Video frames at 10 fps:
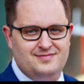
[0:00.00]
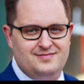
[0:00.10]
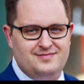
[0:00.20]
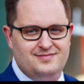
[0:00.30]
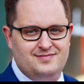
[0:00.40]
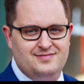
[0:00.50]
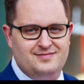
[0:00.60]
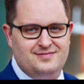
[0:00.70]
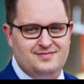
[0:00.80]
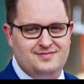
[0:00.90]

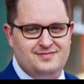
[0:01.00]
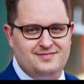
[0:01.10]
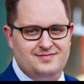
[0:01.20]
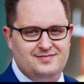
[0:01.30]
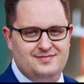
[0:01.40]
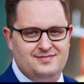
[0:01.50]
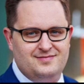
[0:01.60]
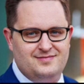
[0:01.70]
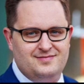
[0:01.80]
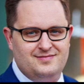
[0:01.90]

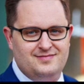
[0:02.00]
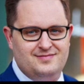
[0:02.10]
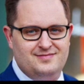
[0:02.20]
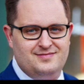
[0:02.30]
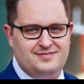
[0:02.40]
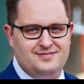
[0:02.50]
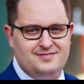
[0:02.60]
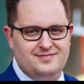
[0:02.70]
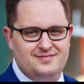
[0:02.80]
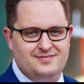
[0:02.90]

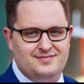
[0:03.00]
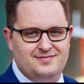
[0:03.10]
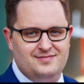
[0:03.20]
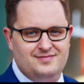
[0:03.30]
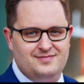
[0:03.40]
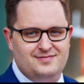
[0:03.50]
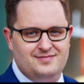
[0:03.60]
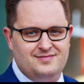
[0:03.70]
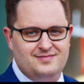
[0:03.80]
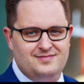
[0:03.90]

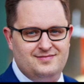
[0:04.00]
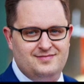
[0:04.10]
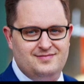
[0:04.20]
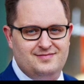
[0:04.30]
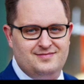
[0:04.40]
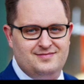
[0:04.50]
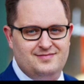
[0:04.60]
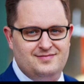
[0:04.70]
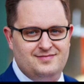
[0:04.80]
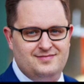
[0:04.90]

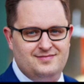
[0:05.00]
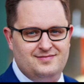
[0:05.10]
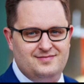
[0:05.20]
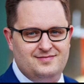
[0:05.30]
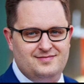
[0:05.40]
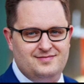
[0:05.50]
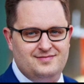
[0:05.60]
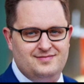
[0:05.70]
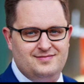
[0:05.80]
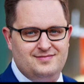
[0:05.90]

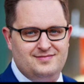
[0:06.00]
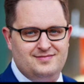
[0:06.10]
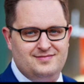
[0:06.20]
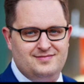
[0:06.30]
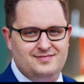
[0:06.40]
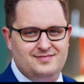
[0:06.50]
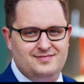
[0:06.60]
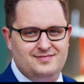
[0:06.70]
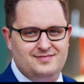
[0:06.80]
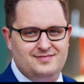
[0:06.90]

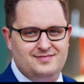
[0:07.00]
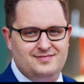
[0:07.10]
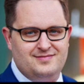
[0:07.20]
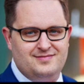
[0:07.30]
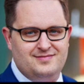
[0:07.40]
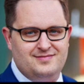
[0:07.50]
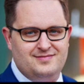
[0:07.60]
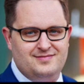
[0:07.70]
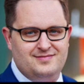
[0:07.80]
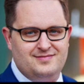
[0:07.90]

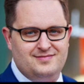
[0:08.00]
[no speech]